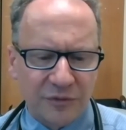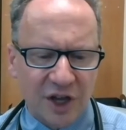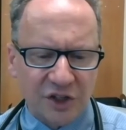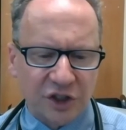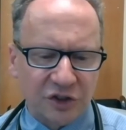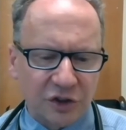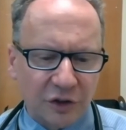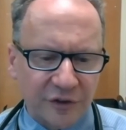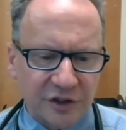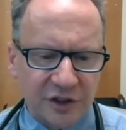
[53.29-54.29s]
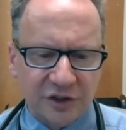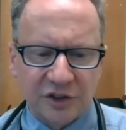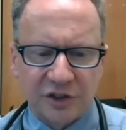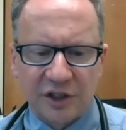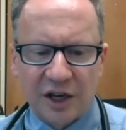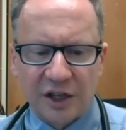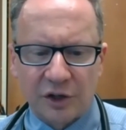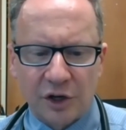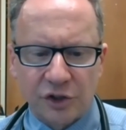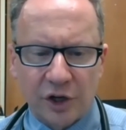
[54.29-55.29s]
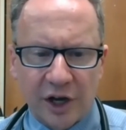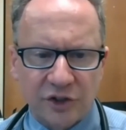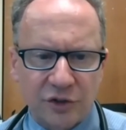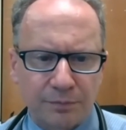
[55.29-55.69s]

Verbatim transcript: touching surfaces and getting it on your hands.